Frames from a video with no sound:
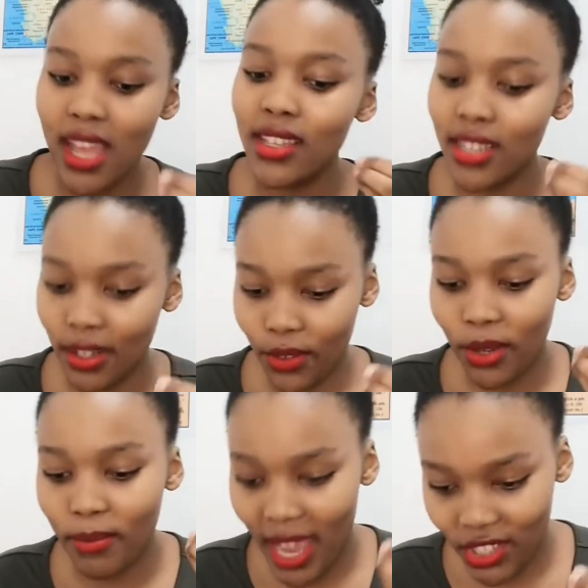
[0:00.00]

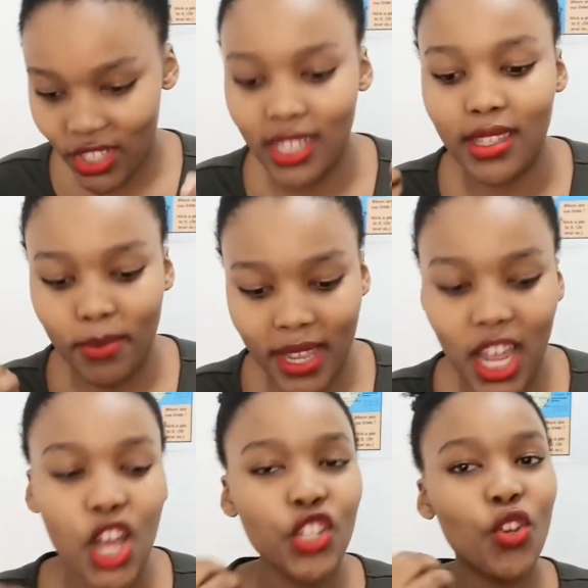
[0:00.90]
Self-compassion is a better.
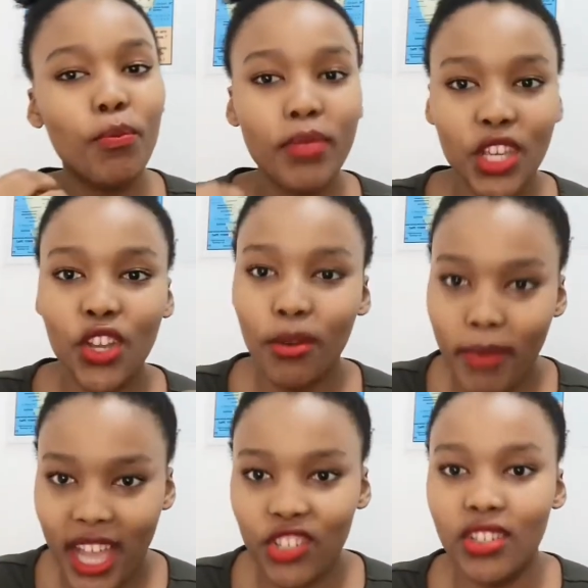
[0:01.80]
So be
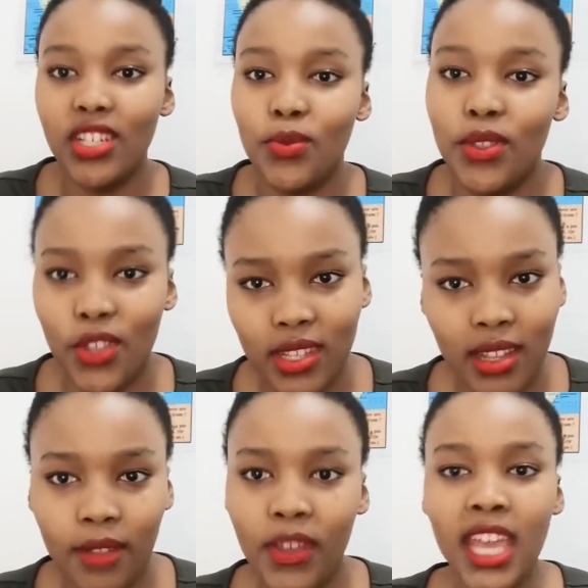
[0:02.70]
compassionate with
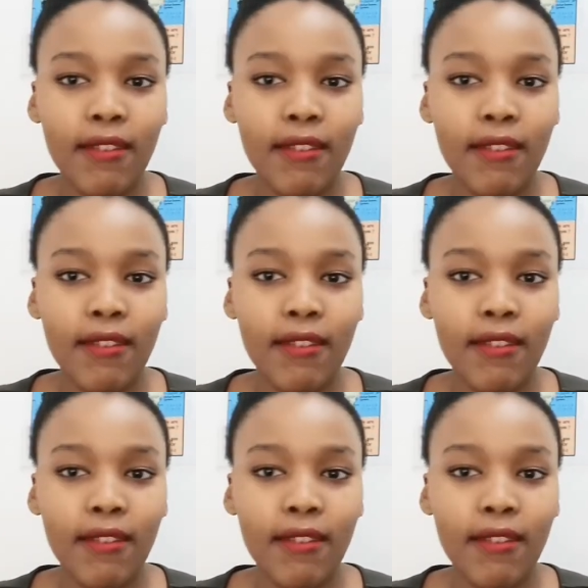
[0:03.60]
yourself.